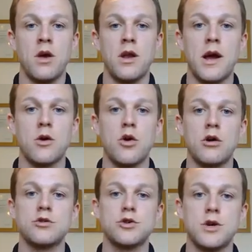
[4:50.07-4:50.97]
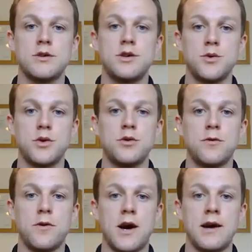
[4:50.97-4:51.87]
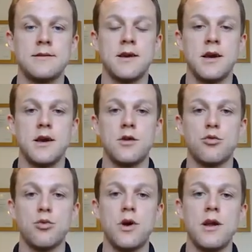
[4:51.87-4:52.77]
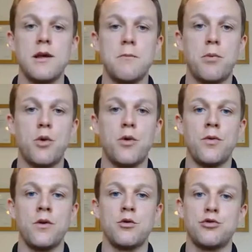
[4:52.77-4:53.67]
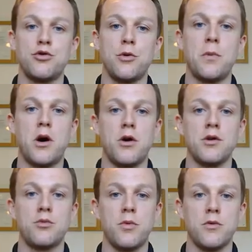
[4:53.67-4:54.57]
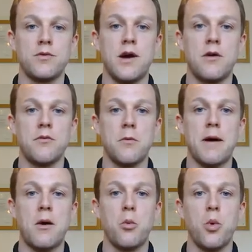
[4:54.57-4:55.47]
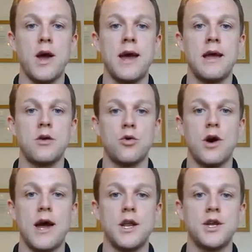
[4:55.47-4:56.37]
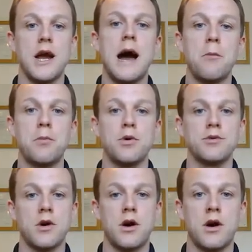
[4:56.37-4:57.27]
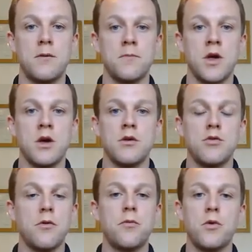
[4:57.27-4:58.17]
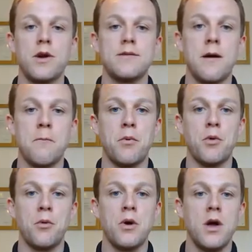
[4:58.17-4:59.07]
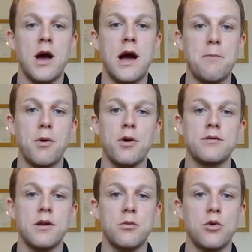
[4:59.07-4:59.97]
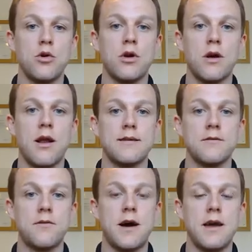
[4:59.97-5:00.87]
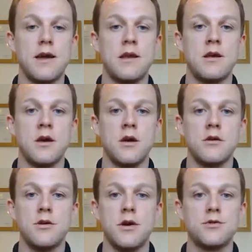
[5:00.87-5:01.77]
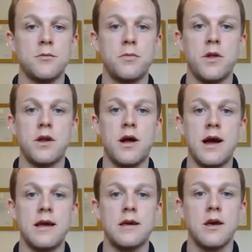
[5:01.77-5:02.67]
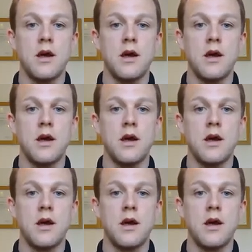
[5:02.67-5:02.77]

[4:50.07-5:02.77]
Now, I can't stress to you enough, guys, it's really important that you're super honest with yourself about where your energy outputs are. So for example, I personally would look at classifying, something like